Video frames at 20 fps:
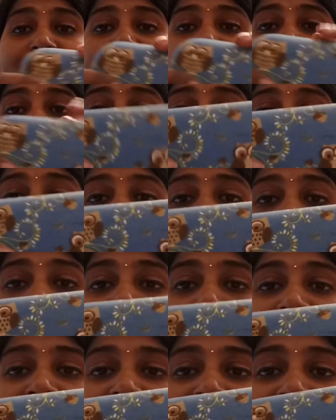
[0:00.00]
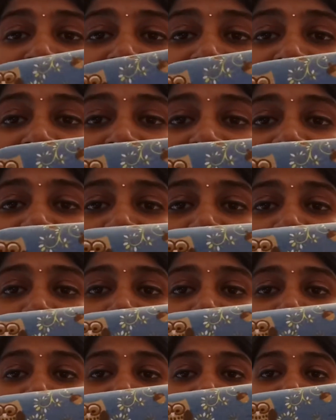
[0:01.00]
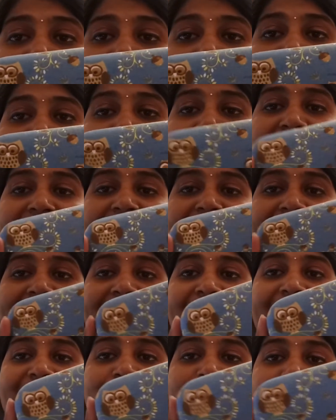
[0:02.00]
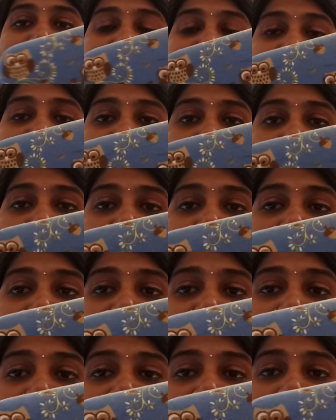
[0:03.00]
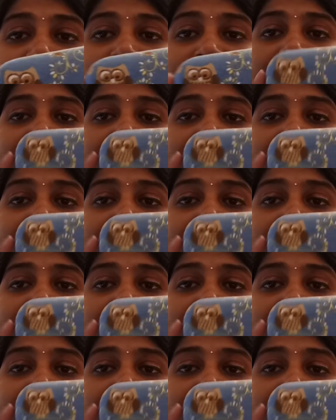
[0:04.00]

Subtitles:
this cute little eye, you know, the